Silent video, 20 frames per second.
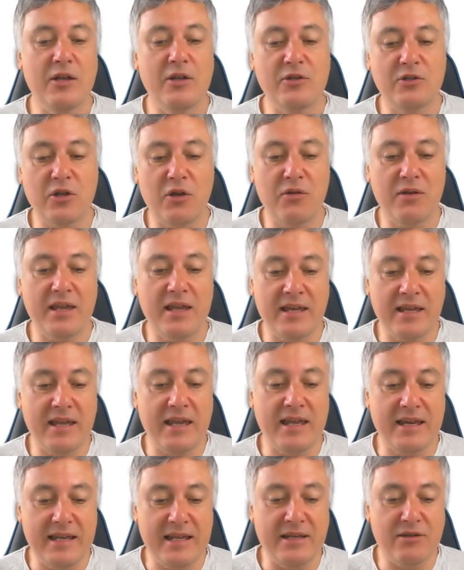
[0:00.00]
So it
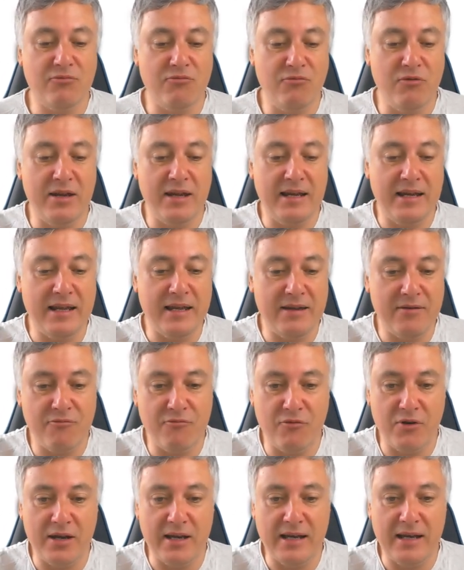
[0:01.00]
is really,
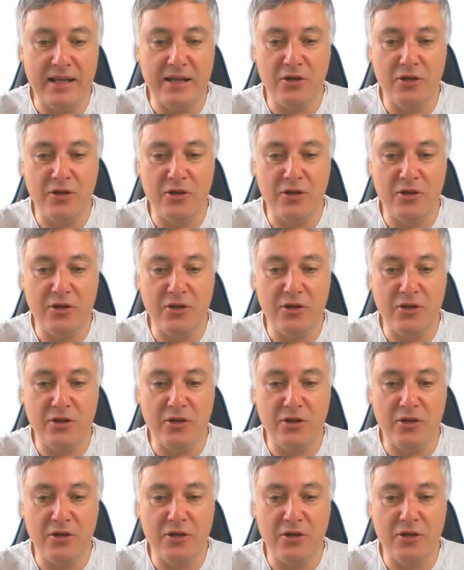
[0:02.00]
really